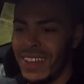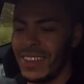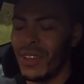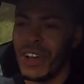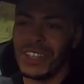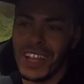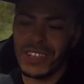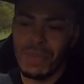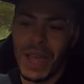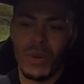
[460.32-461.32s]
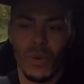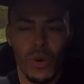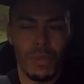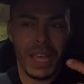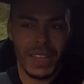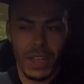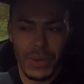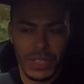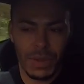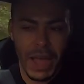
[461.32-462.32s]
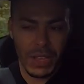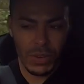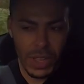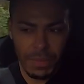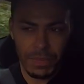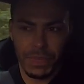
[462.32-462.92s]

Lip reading: So if I touch the pedal, it will automatically go into manual, yeah?